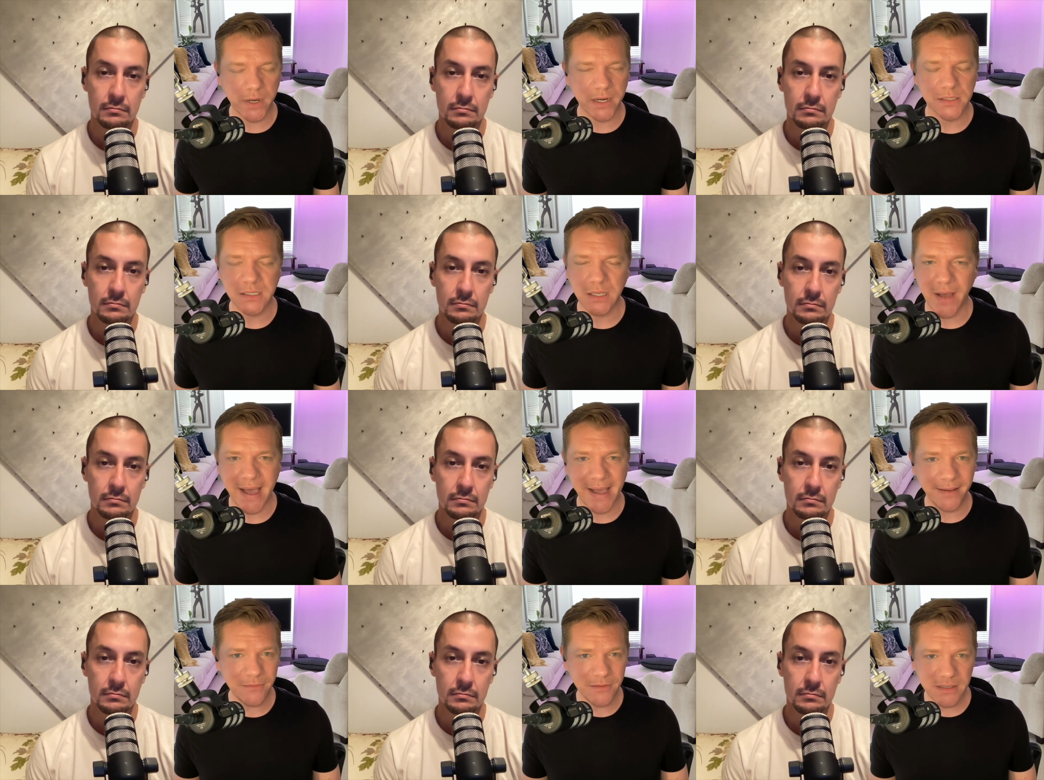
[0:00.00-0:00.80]
Speaker 1: So I
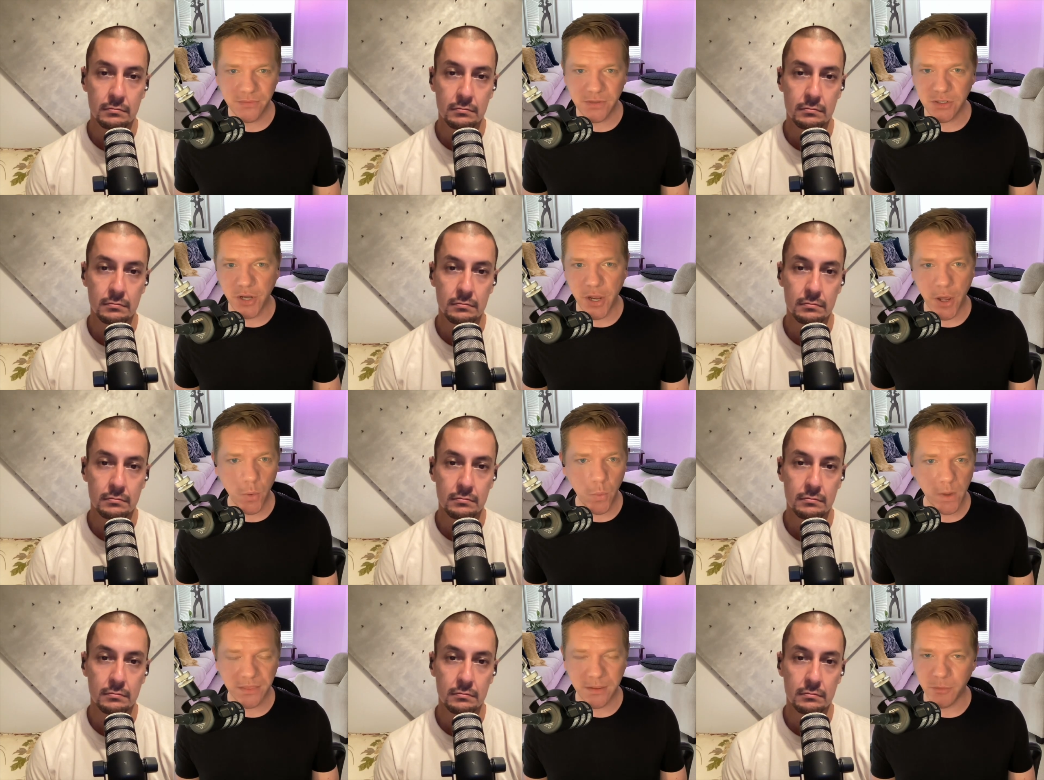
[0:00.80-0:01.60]
don't even know what
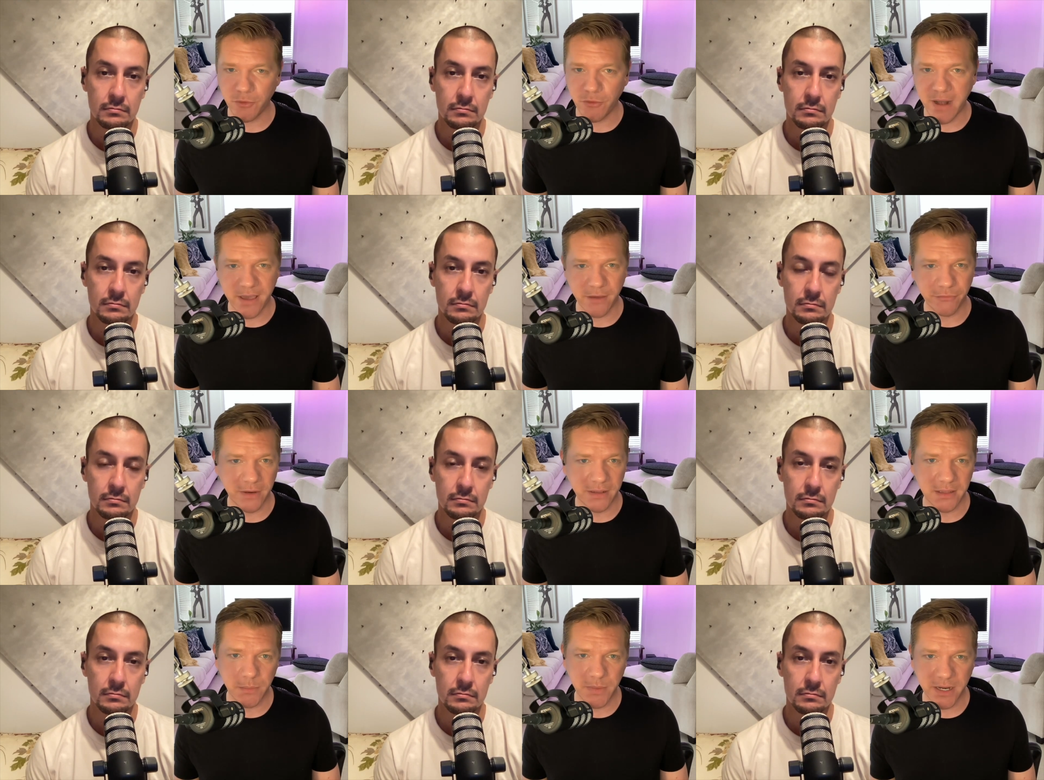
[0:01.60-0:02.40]
the Mariah friendly
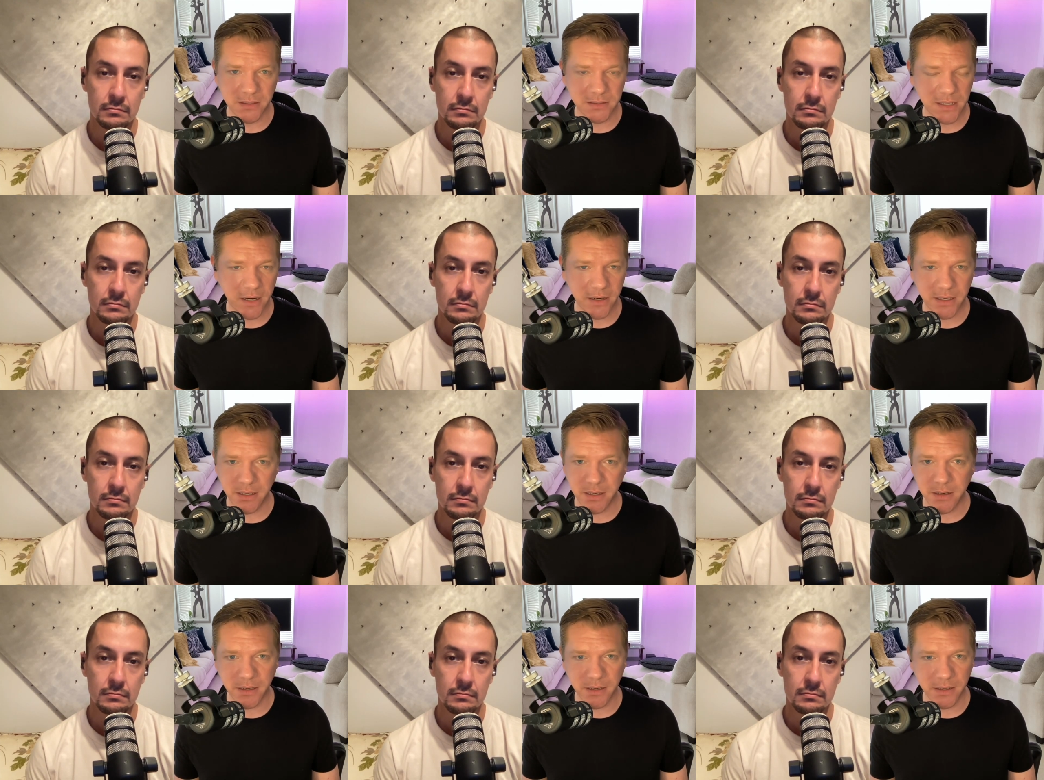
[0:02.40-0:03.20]
bars are
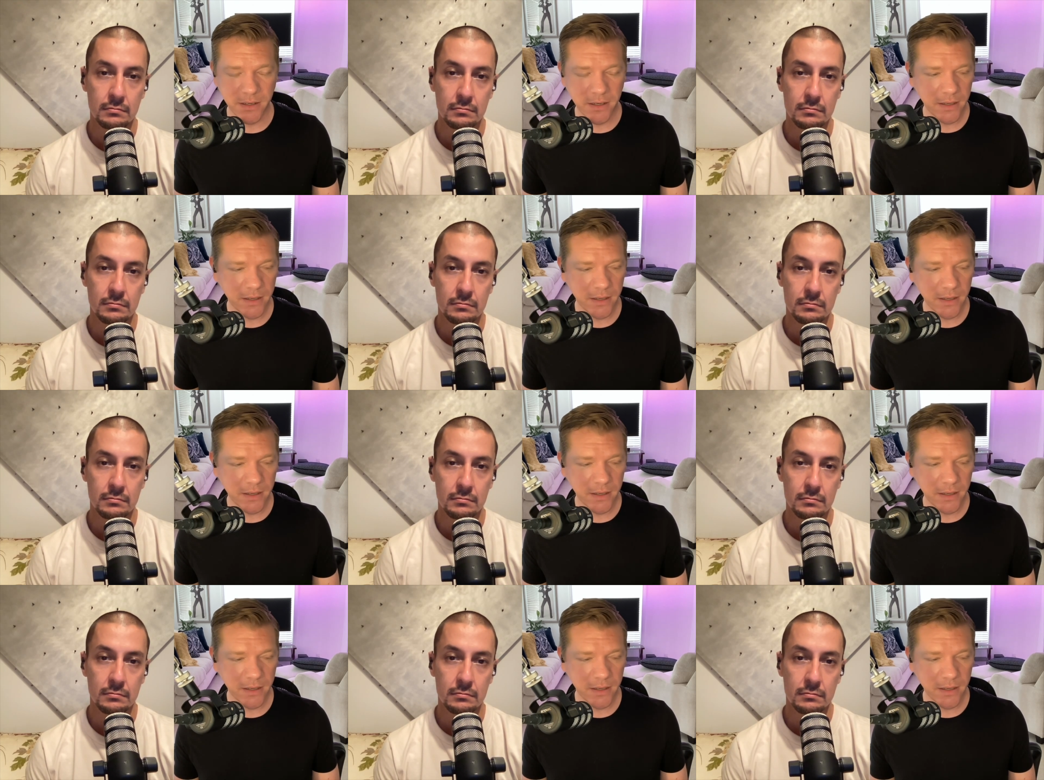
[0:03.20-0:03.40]
here.